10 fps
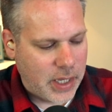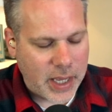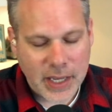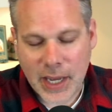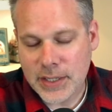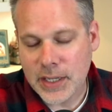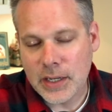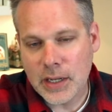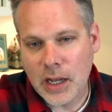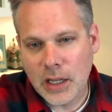Hey guys,
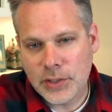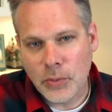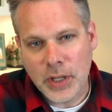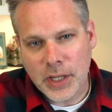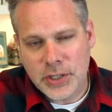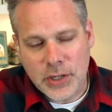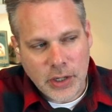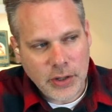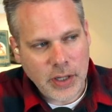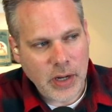and also want to let you
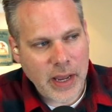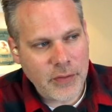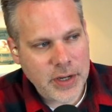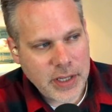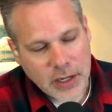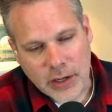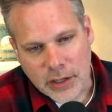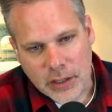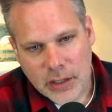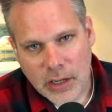know that every
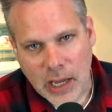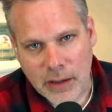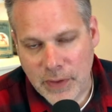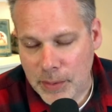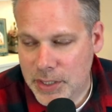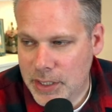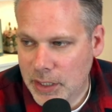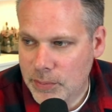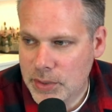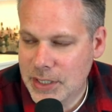year, uh, Family
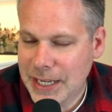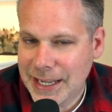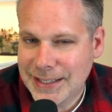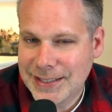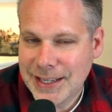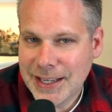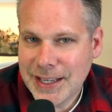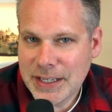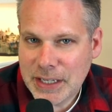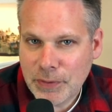Teams takes
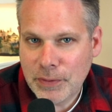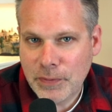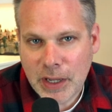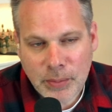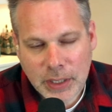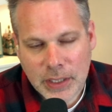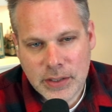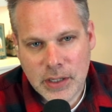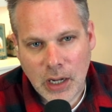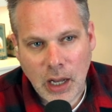different
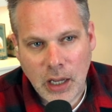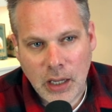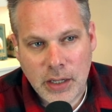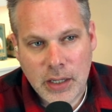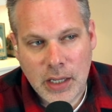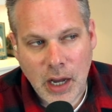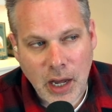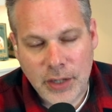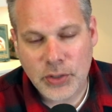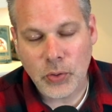families uh,
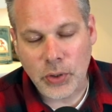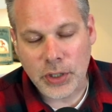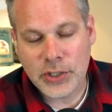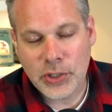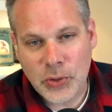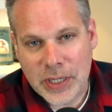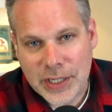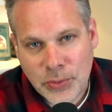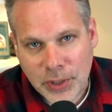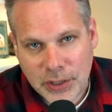on a tour to
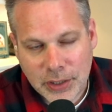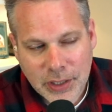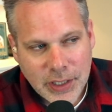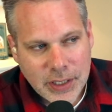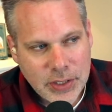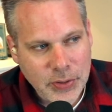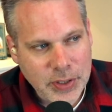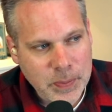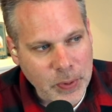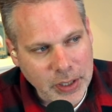Israel to
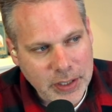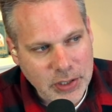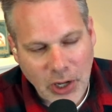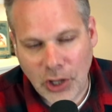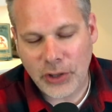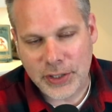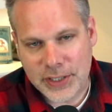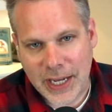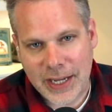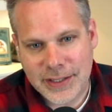experience the all the
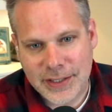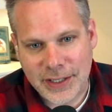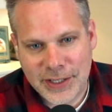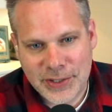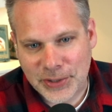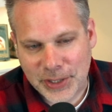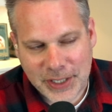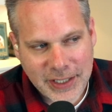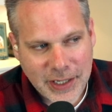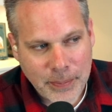sites and
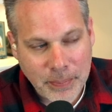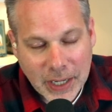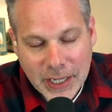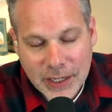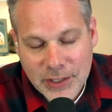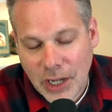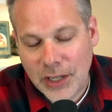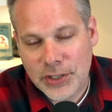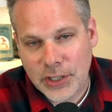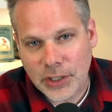history, but to
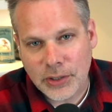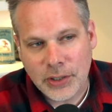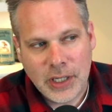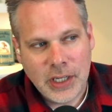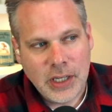also